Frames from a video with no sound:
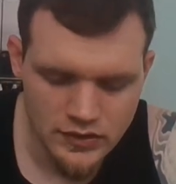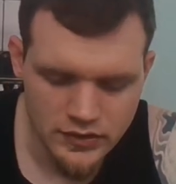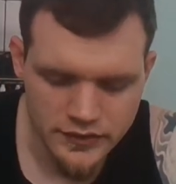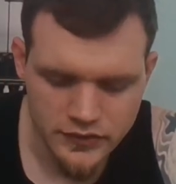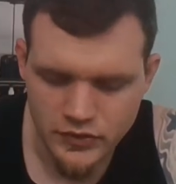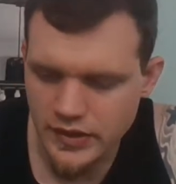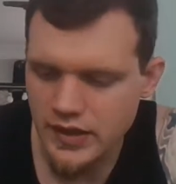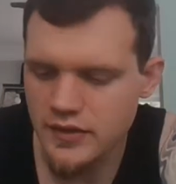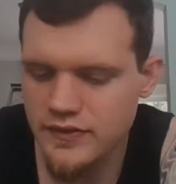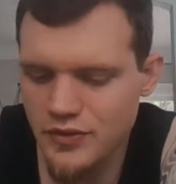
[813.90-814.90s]
Let's go ahead
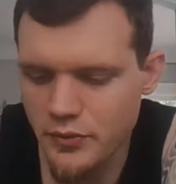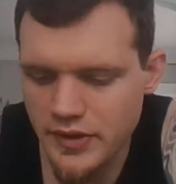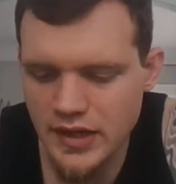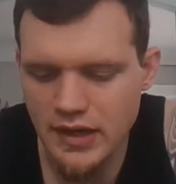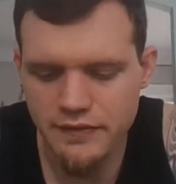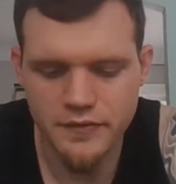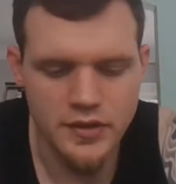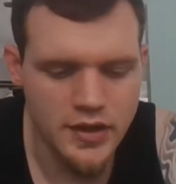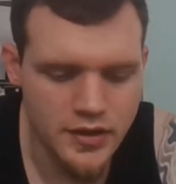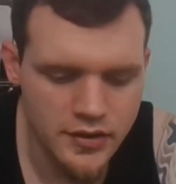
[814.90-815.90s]
and see what we got for
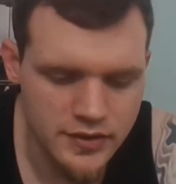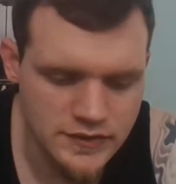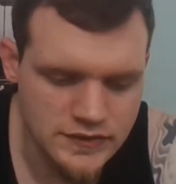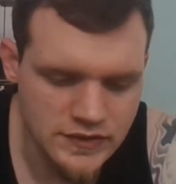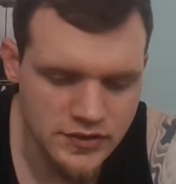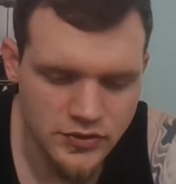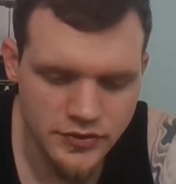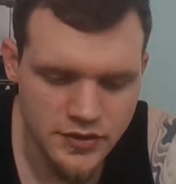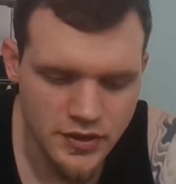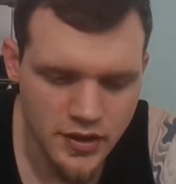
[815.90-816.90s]
our
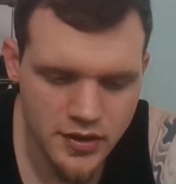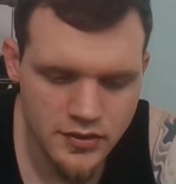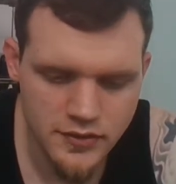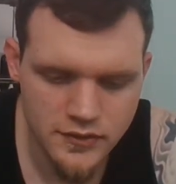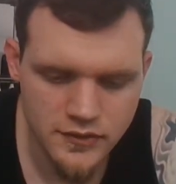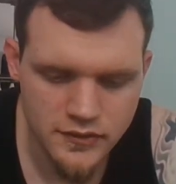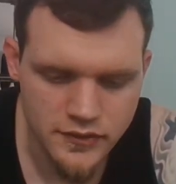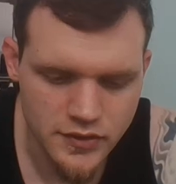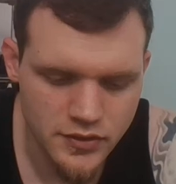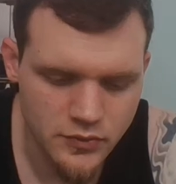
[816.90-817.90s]
sealed cards.
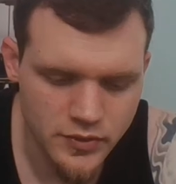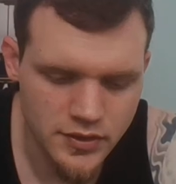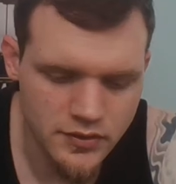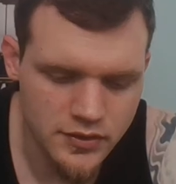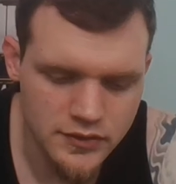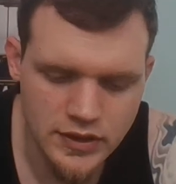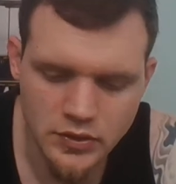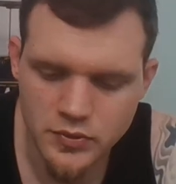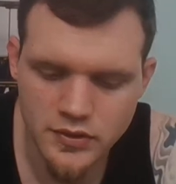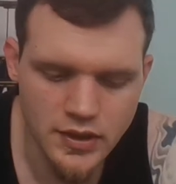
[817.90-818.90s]
So looks
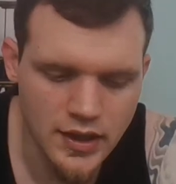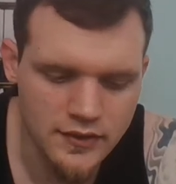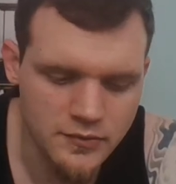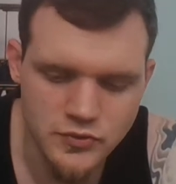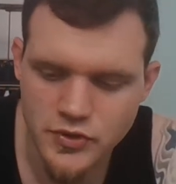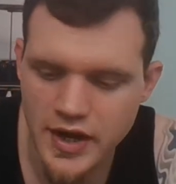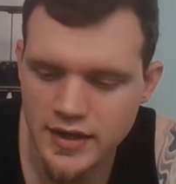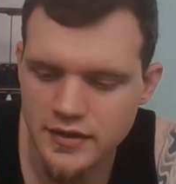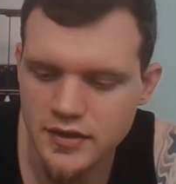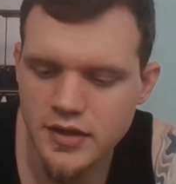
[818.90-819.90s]
like we got some
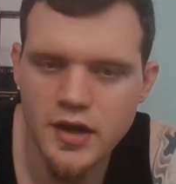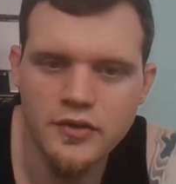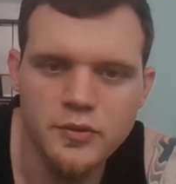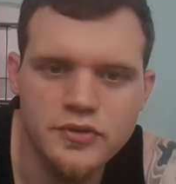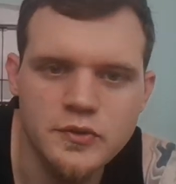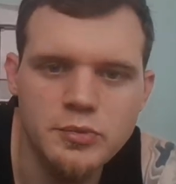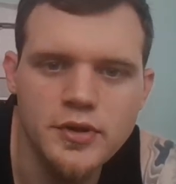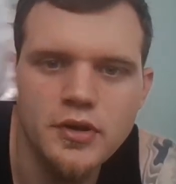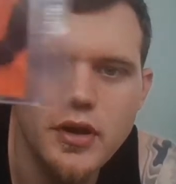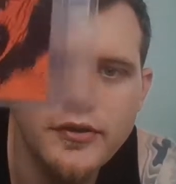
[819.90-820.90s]
Dracula cards, which is
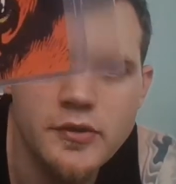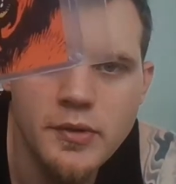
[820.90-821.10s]
pretty awesome.